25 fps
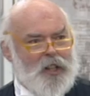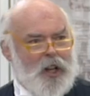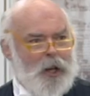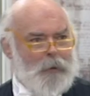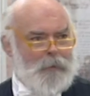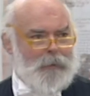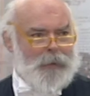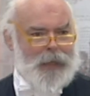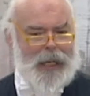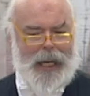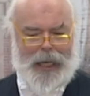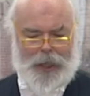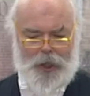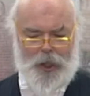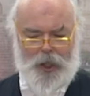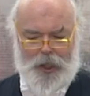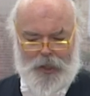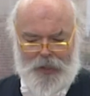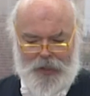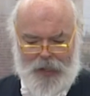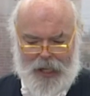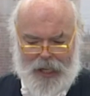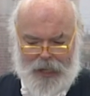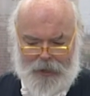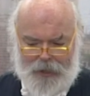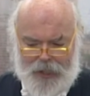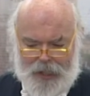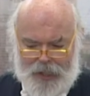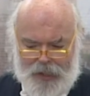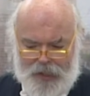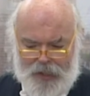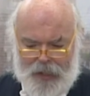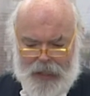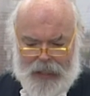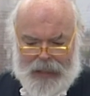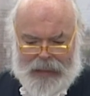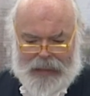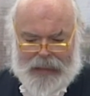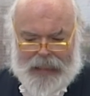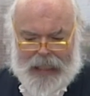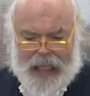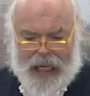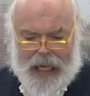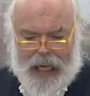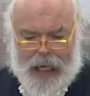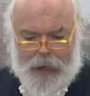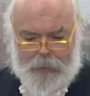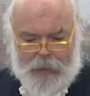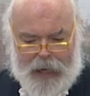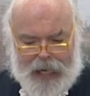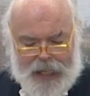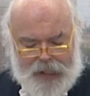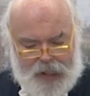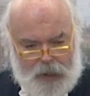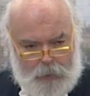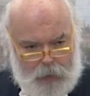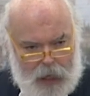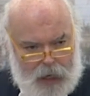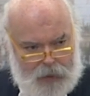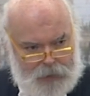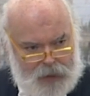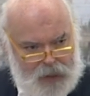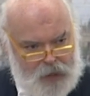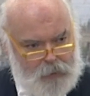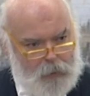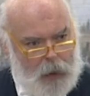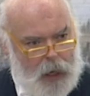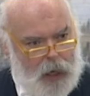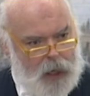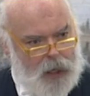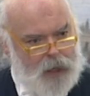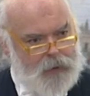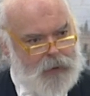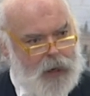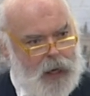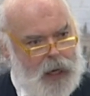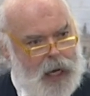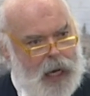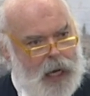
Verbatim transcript: open lecture series. Um, it's a marvellous part of our